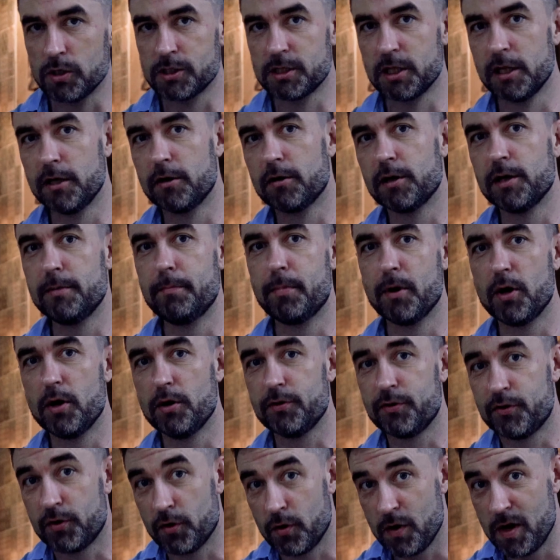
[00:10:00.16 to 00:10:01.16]
was literally
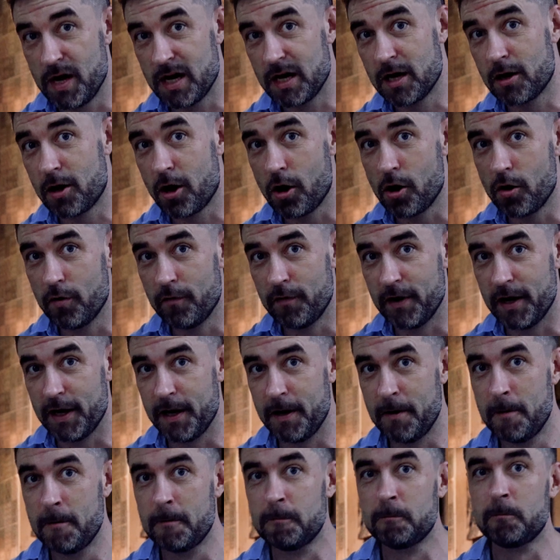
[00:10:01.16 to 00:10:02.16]
birthed during
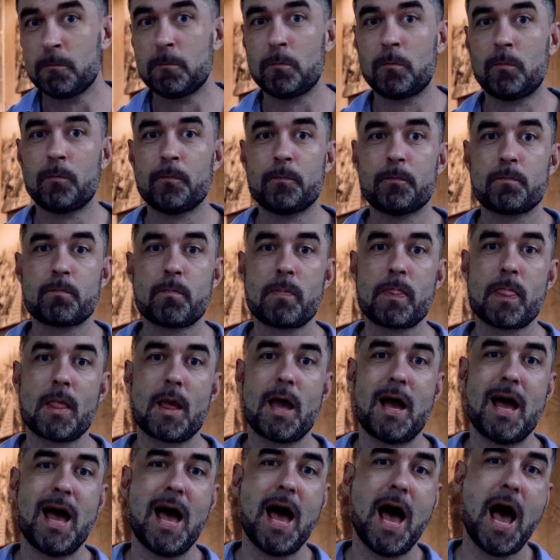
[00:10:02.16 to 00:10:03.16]
COVID
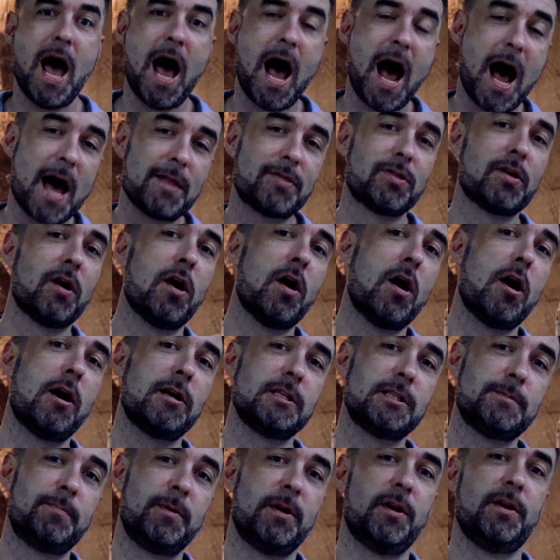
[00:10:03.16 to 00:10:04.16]
at the
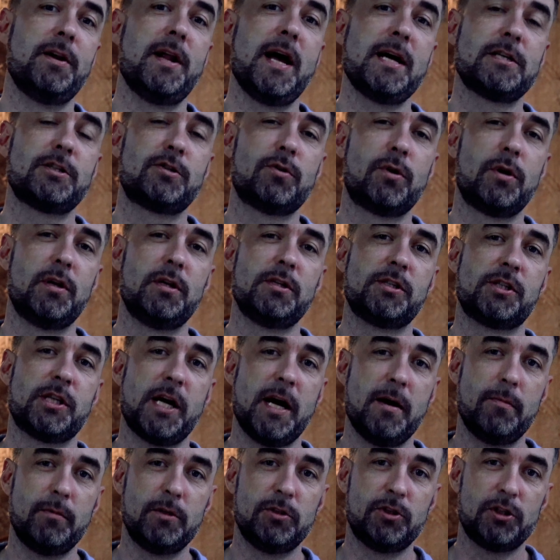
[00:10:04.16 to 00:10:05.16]
hospital next door to this
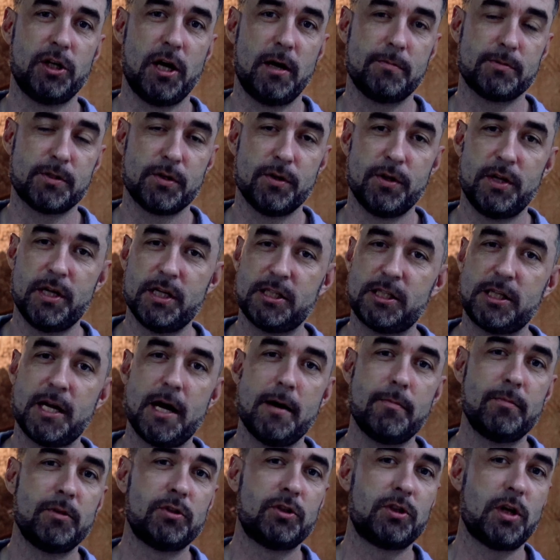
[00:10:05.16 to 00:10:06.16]
sandwich shop. So this
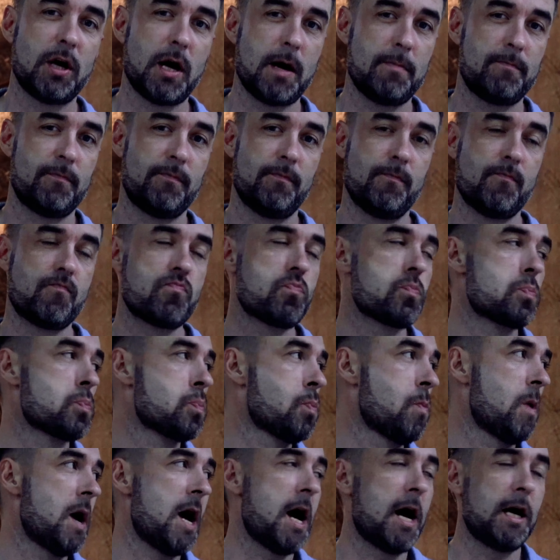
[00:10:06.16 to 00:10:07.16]
sandwich shop
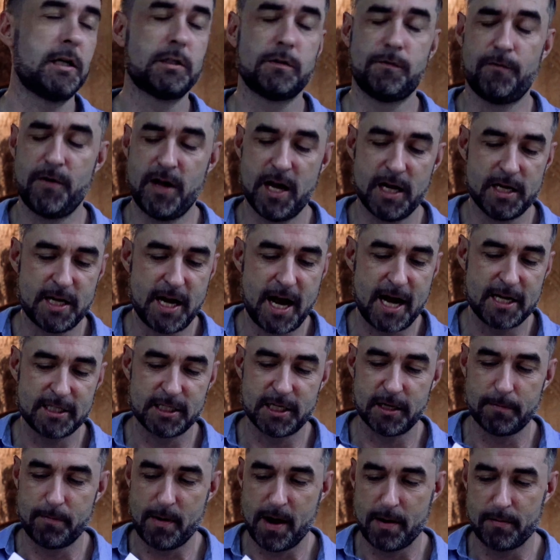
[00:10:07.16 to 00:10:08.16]
has
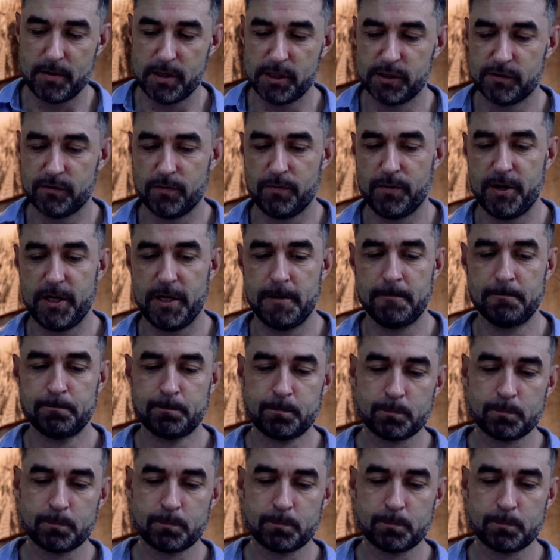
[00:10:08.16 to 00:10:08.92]
fantastic memories for me.